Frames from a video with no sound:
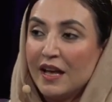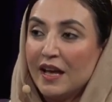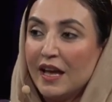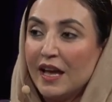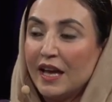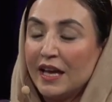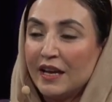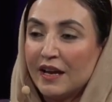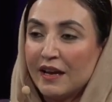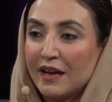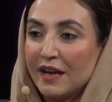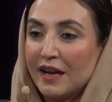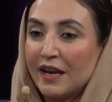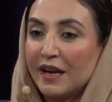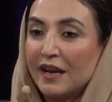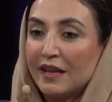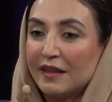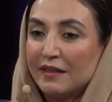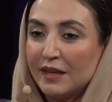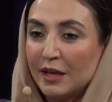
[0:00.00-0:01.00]
And
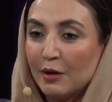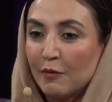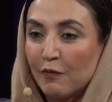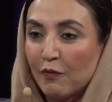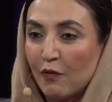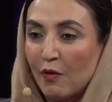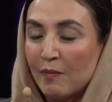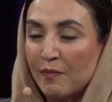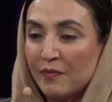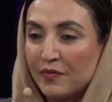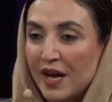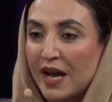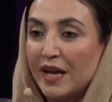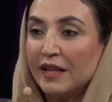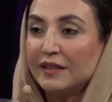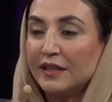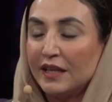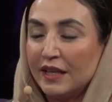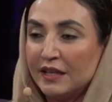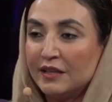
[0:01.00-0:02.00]
I think from
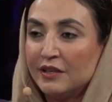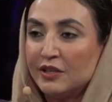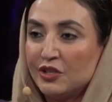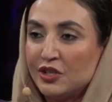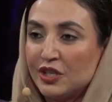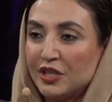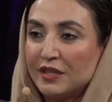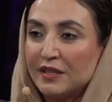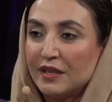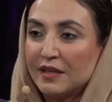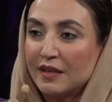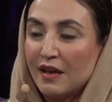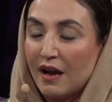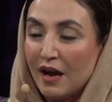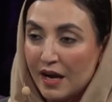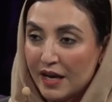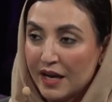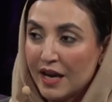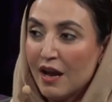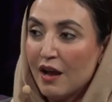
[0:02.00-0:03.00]
that energy that
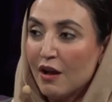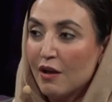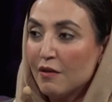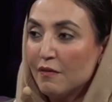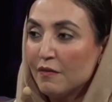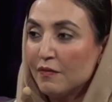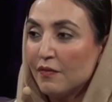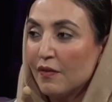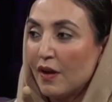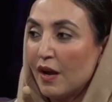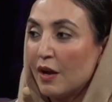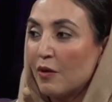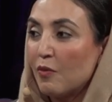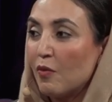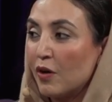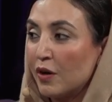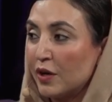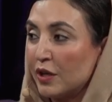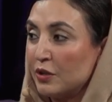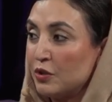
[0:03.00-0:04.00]
I have, I
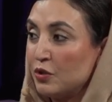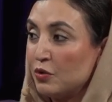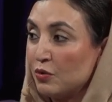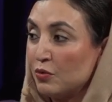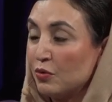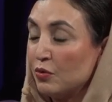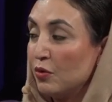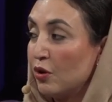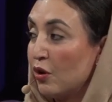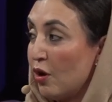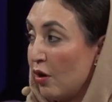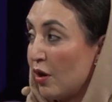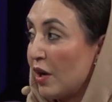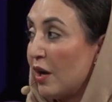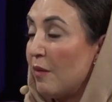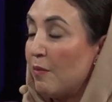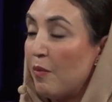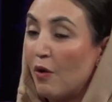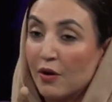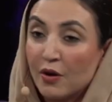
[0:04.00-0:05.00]
wanted to call
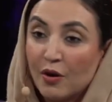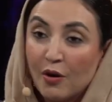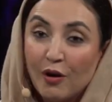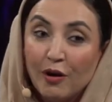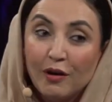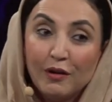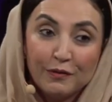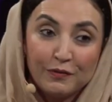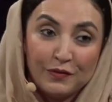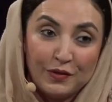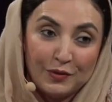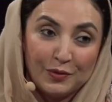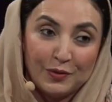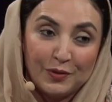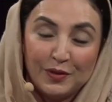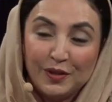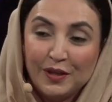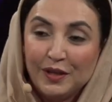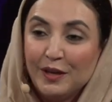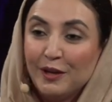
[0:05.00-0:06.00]
upon all of you.
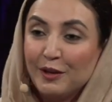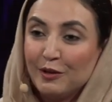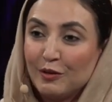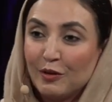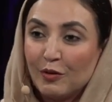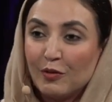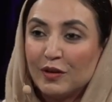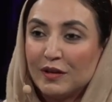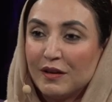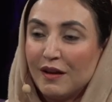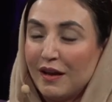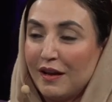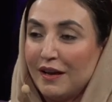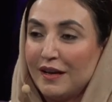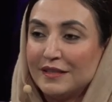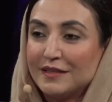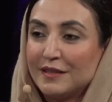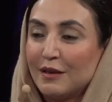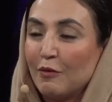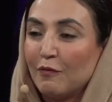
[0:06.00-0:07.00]
Look,
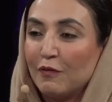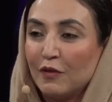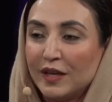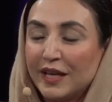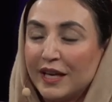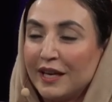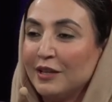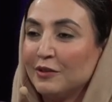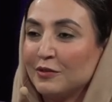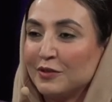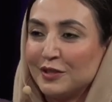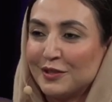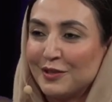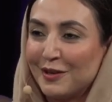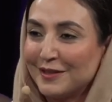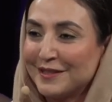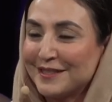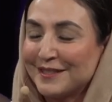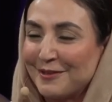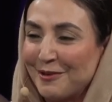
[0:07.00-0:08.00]
I say volcano did
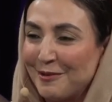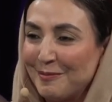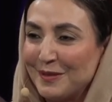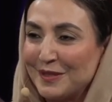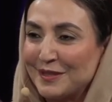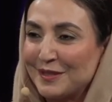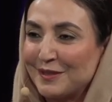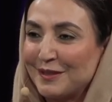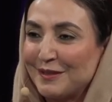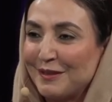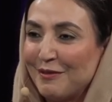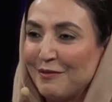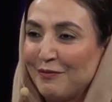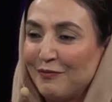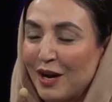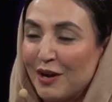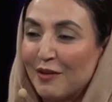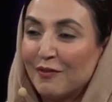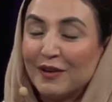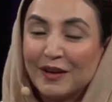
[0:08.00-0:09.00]
not stop us.
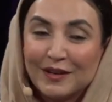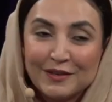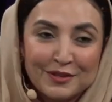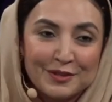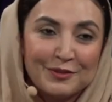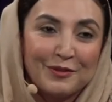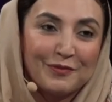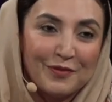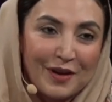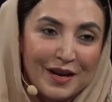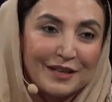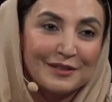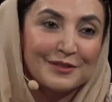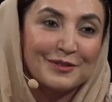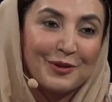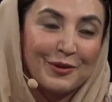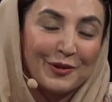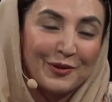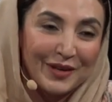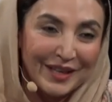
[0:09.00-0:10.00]
500 of us
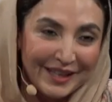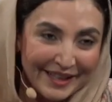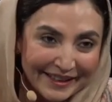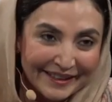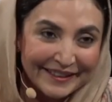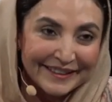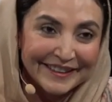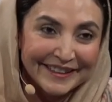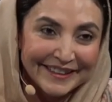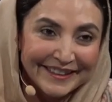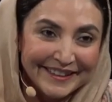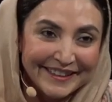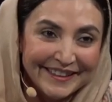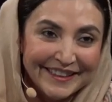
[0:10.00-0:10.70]
are here.